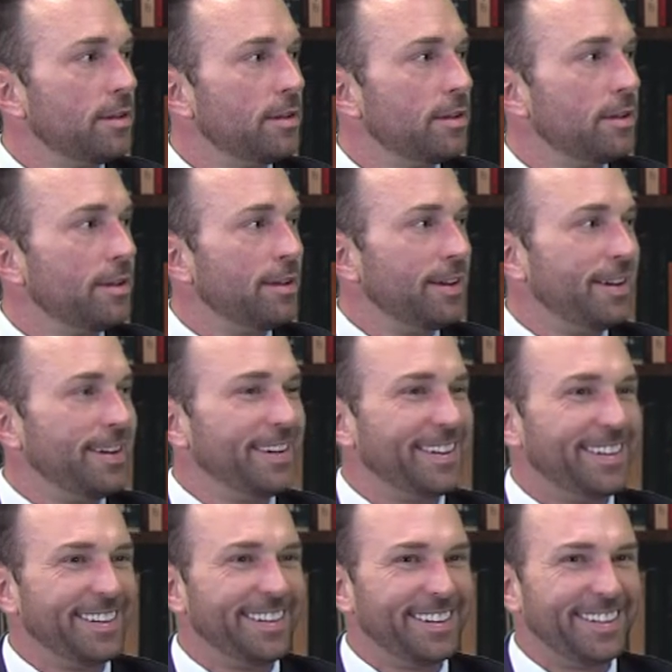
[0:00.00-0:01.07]

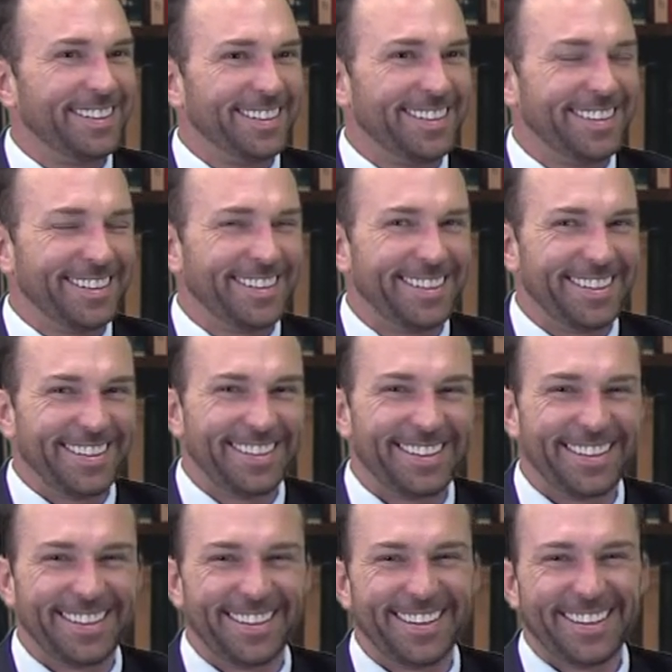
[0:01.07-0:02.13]

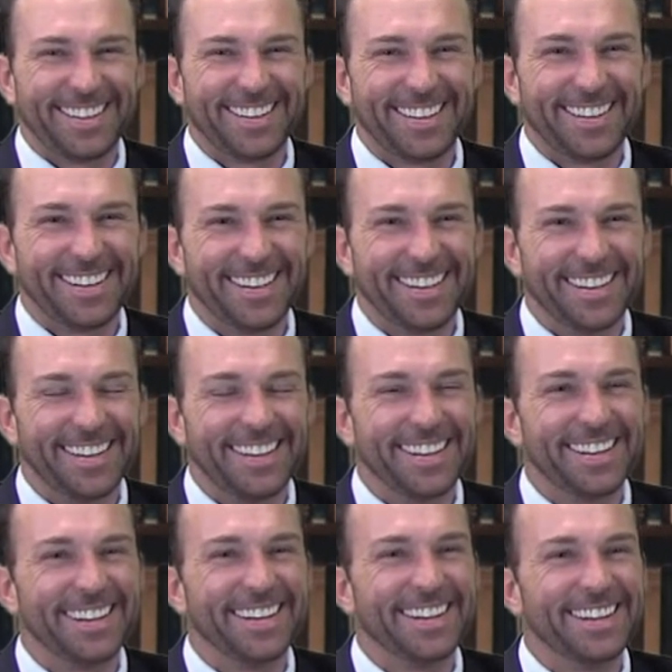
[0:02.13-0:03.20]

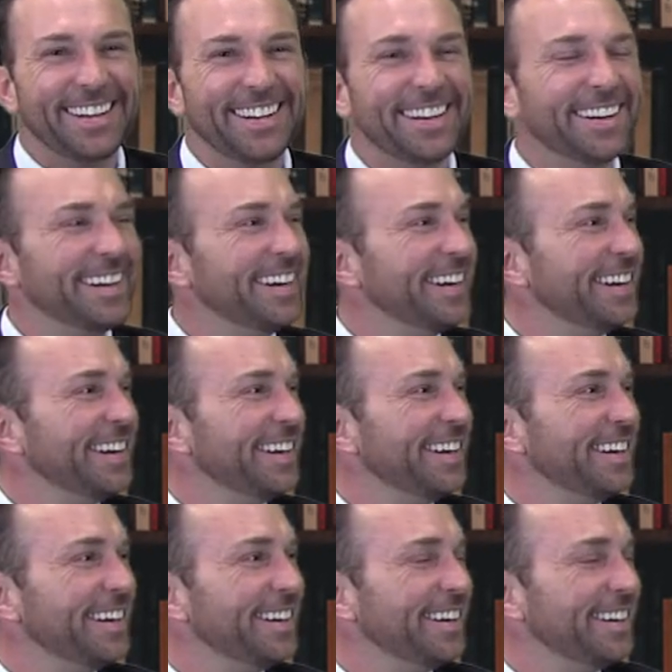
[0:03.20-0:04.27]

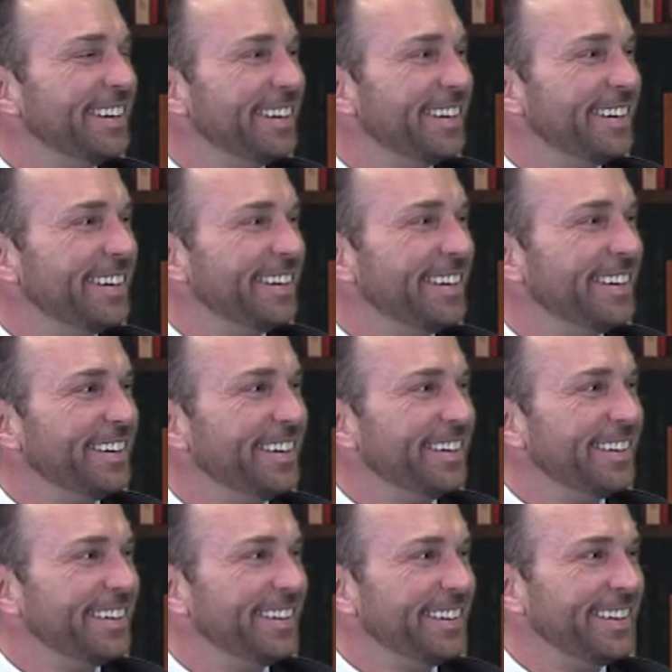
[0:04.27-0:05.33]

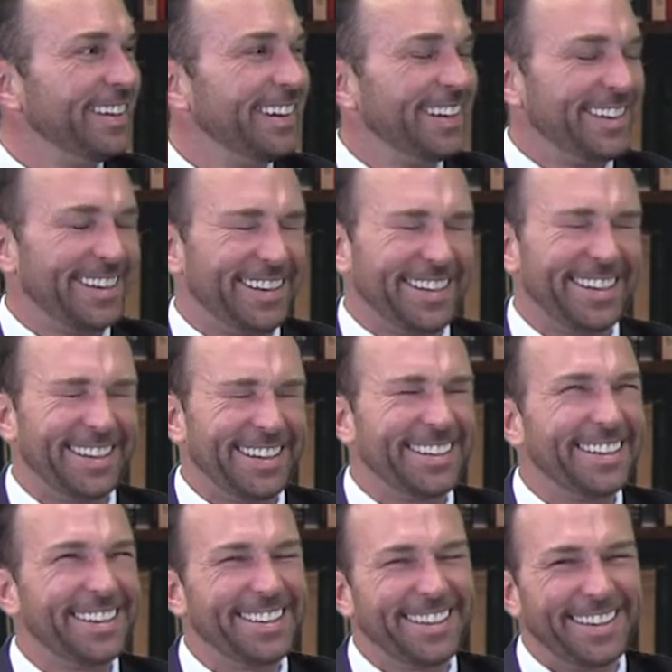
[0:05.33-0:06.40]

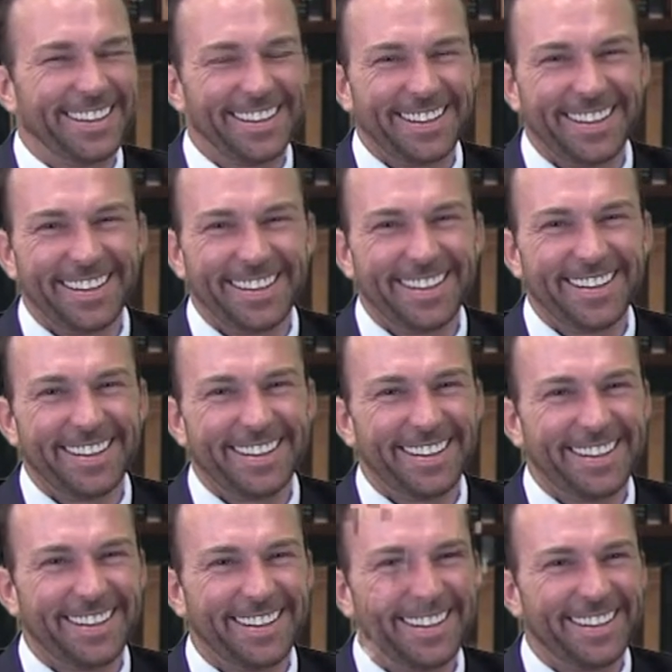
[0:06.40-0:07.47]

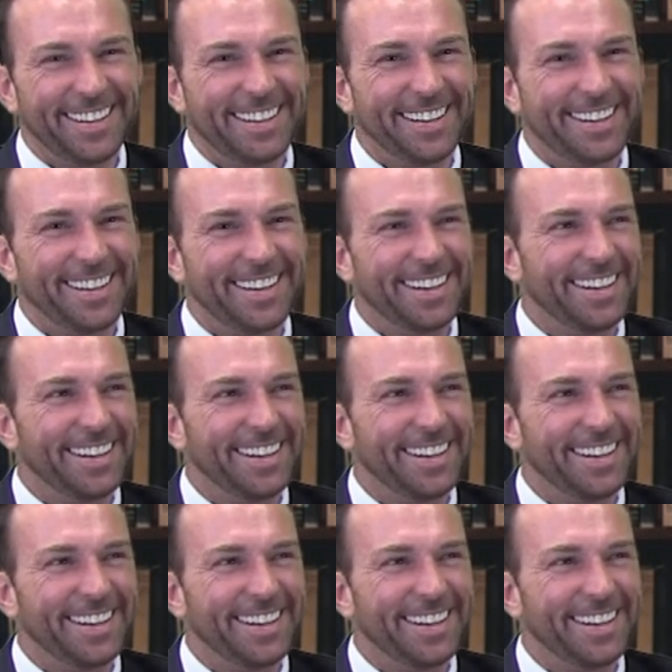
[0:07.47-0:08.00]
(not speaking)